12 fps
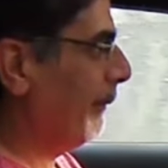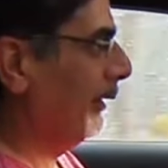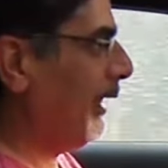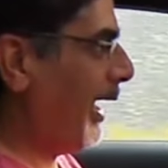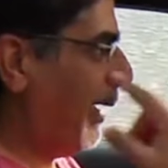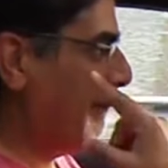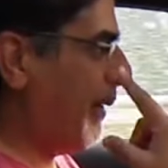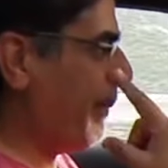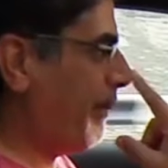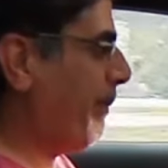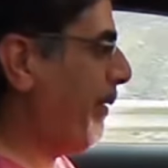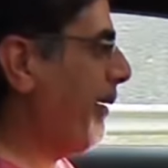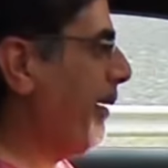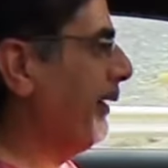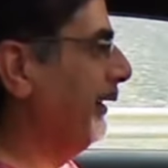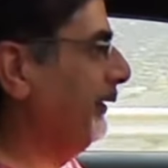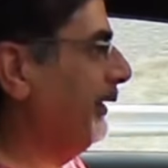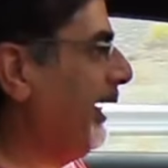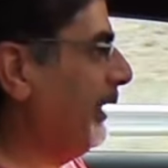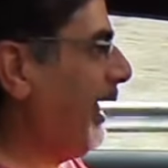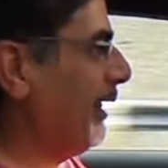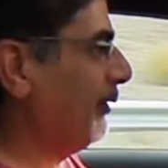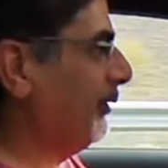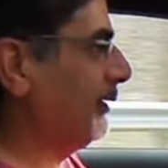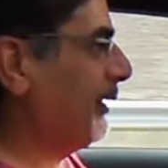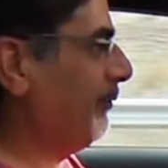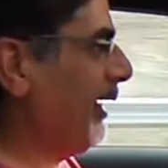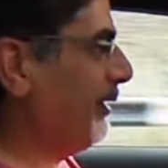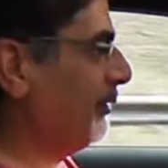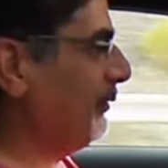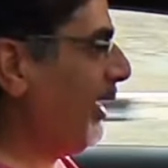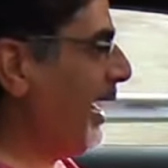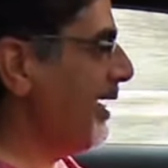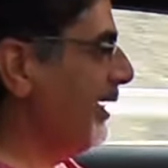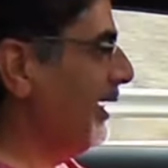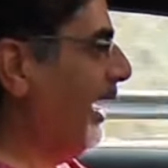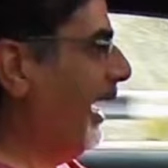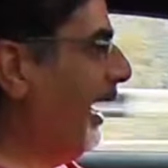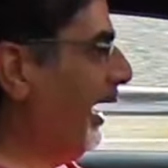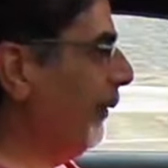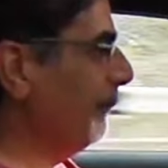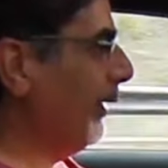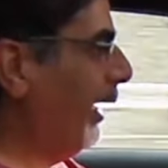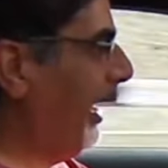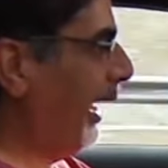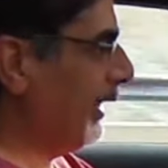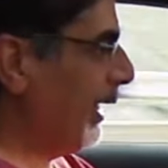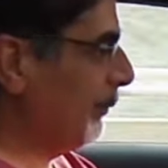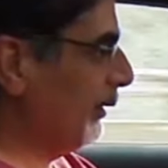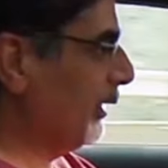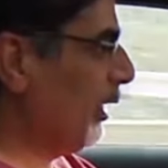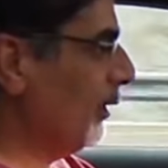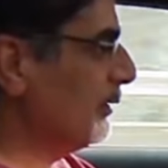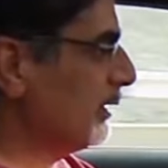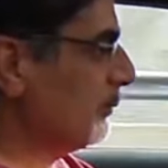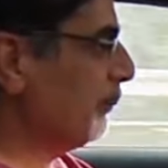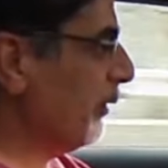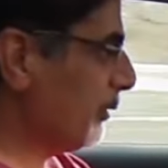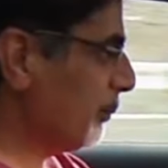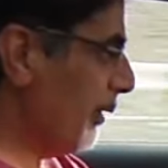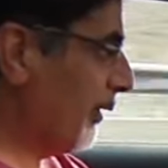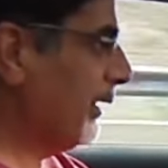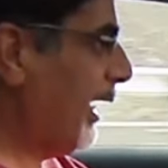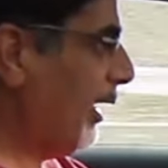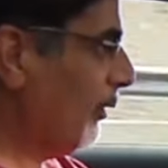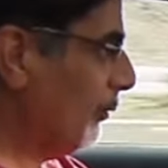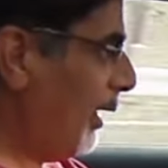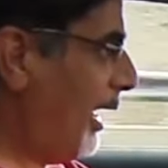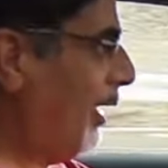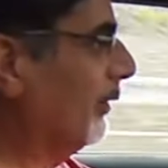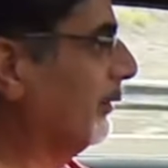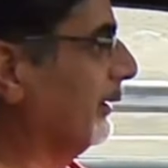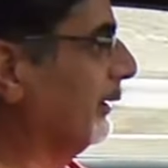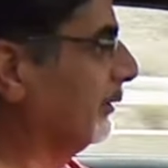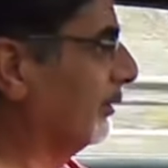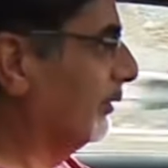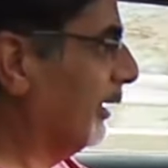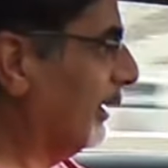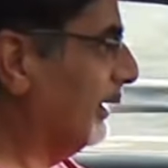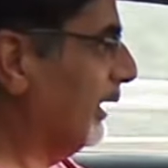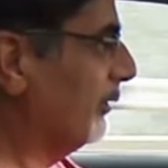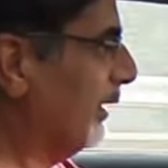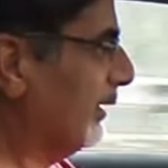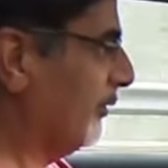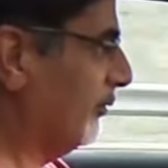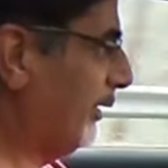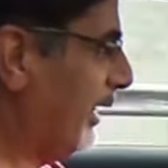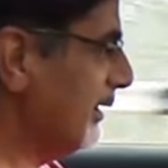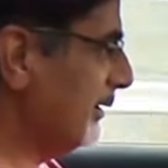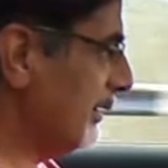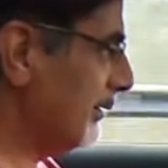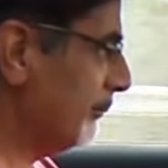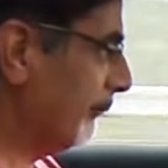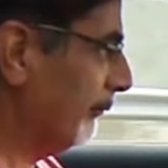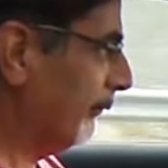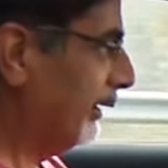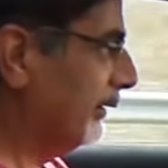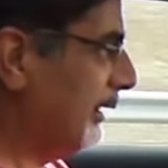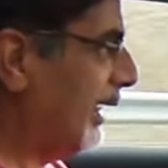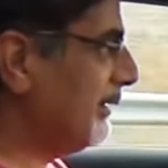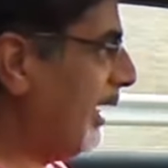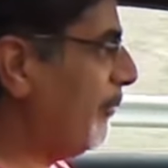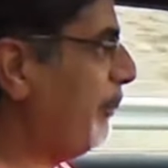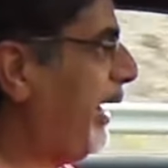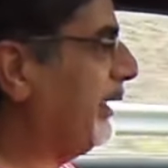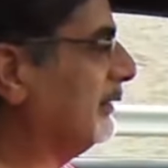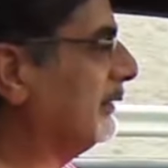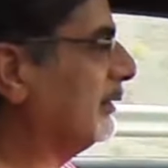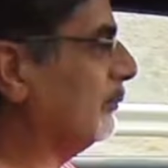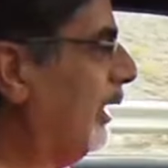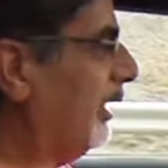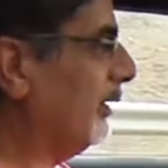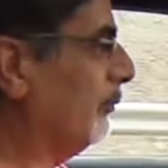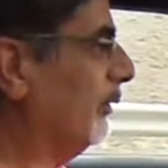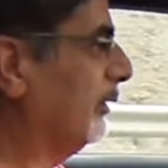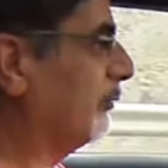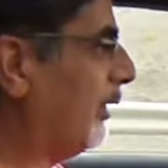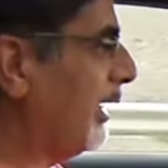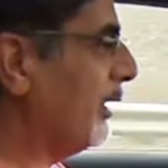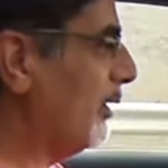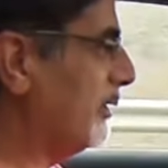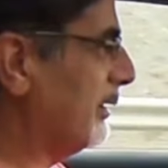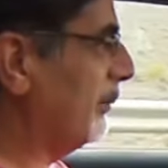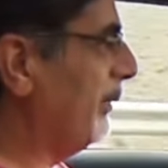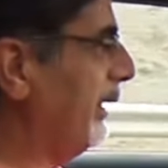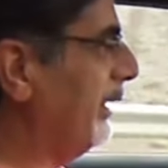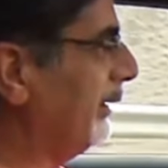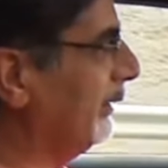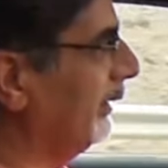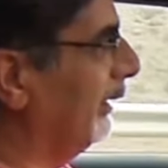There, you get that sort of stuff. That's great. And I'm going to go into sports mode now. Wow, suddenly aggressive changes. Does have paddles as well, and we'll try those in a minute.